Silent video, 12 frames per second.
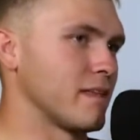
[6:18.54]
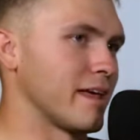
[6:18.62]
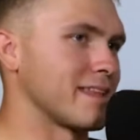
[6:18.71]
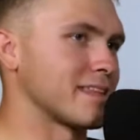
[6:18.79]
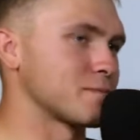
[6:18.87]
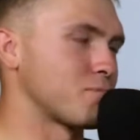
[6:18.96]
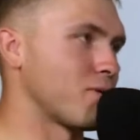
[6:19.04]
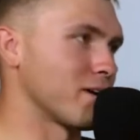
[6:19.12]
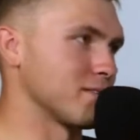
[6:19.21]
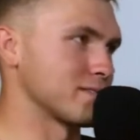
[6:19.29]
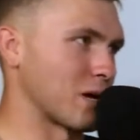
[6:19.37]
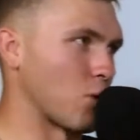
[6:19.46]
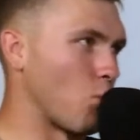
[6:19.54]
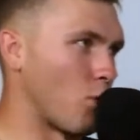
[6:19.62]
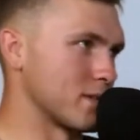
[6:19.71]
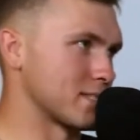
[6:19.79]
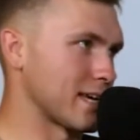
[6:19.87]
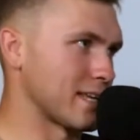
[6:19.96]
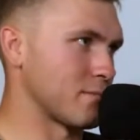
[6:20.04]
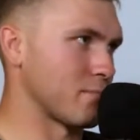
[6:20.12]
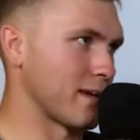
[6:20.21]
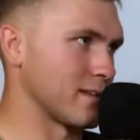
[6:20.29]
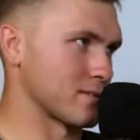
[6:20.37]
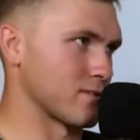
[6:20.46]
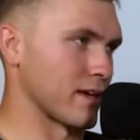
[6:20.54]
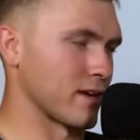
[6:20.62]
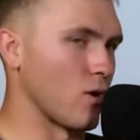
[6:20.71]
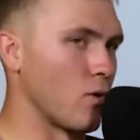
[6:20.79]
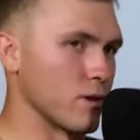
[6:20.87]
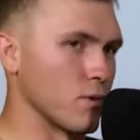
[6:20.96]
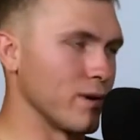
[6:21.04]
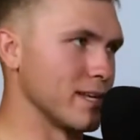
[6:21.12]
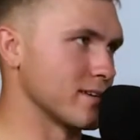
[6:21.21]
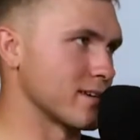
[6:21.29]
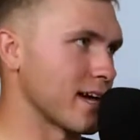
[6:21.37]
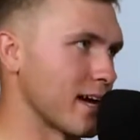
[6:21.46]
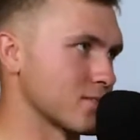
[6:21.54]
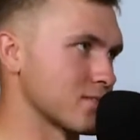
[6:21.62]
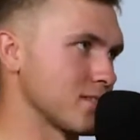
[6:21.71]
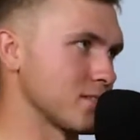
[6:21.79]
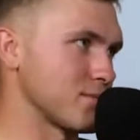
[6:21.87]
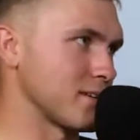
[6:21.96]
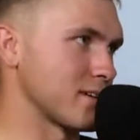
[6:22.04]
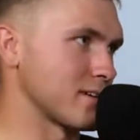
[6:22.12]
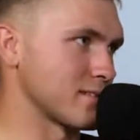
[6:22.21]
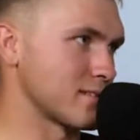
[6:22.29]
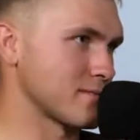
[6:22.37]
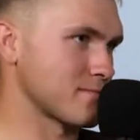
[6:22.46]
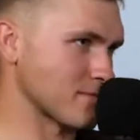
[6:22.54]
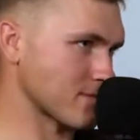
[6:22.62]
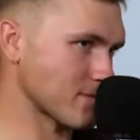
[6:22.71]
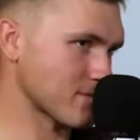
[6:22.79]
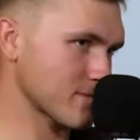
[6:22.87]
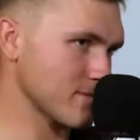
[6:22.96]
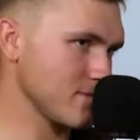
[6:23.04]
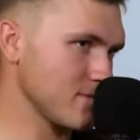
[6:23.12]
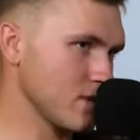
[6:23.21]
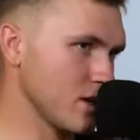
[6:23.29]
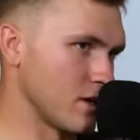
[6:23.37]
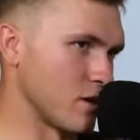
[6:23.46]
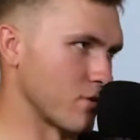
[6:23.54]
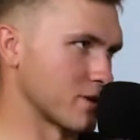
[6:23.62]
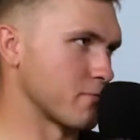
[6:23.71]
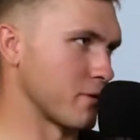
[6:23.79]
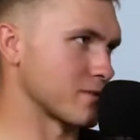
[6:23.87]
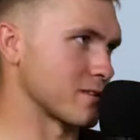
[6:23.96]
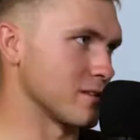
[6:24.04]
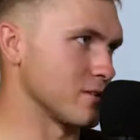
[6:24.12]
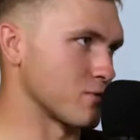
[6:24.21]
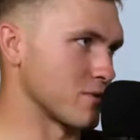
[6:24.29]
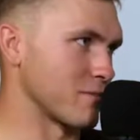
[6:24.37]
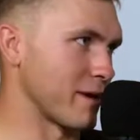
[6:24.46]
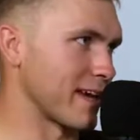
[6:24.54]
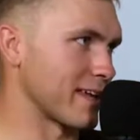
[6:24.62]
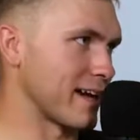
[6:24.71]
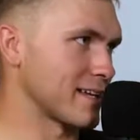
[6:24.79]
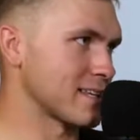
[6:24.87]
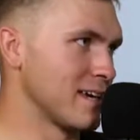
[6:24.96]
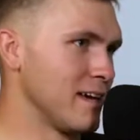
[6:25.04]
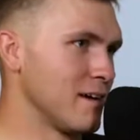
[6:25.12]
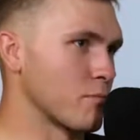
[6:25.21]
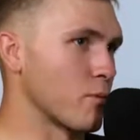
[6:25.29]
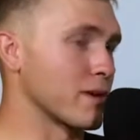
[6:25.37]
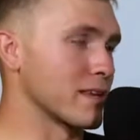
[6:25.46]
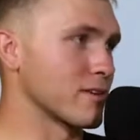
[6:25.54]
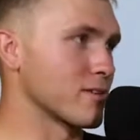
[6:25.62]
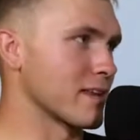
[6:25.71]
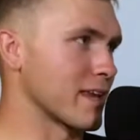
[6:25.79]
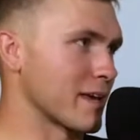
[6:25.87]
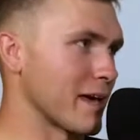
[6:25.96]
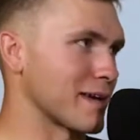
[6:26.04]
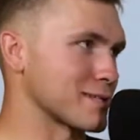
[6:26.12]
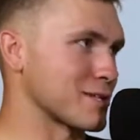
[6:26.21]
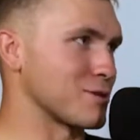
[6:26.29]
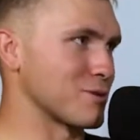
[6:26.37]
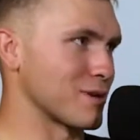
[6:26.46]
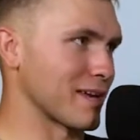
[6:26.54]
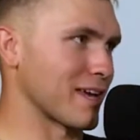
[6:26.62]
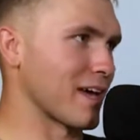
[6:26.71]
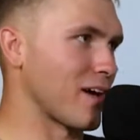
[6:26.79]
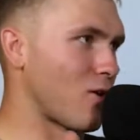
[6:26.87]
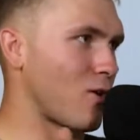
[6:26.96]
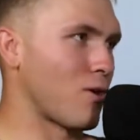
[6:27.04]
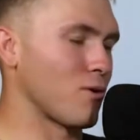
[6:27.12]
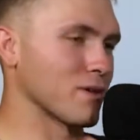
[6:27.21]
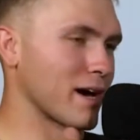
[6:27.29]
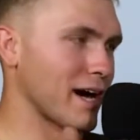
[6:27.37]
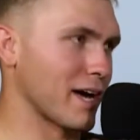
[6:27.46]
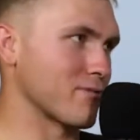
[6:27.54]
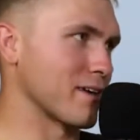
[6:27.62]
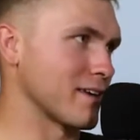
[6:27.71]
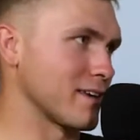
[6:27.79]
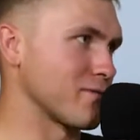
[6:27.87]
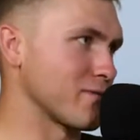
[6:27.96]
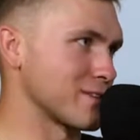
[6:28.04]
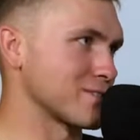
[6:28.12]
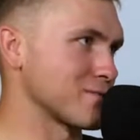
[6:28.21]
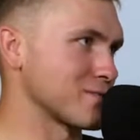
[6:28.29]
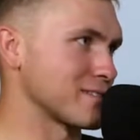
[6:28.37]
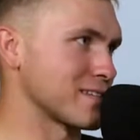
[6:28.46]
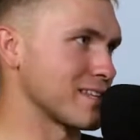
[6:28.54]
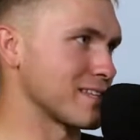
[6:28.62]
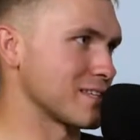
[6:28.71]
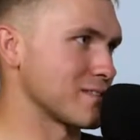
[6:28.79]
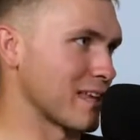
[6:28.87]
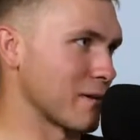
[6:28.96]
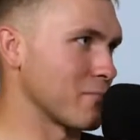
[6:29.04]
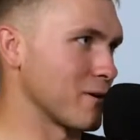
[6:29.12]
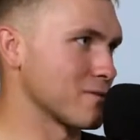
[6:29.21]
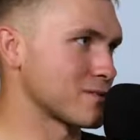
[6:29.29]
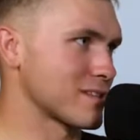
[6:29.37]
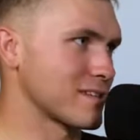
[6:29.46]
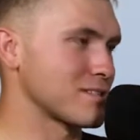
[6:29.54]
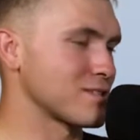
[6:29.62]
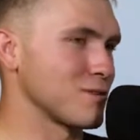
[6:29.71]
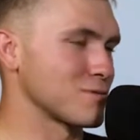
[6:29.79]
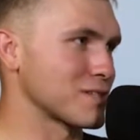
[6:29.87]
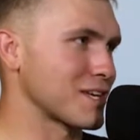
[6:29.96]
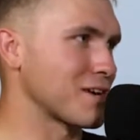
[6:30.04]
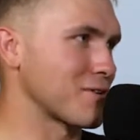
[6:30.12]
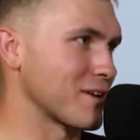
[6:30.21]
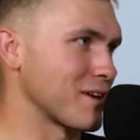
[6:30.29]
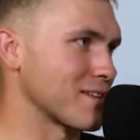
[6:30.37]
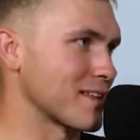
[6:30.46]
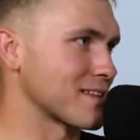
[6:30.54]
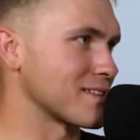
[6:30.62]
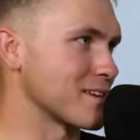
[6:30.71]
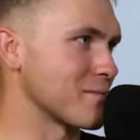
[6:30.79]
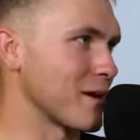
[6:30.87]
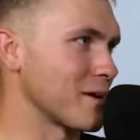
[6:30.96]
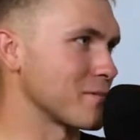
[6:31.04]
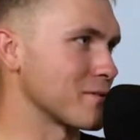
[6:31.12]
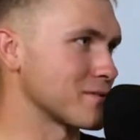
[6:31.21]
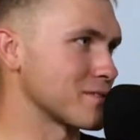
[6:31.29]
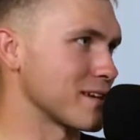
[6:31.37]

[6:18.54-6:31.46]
At this point, it was like one-sided paint, so like only we took casualties because, you know, we're supposed to lose. We're the bad guys. But we literally like executed like all the high-ranking officials inside this like post because there's no security on like the command post.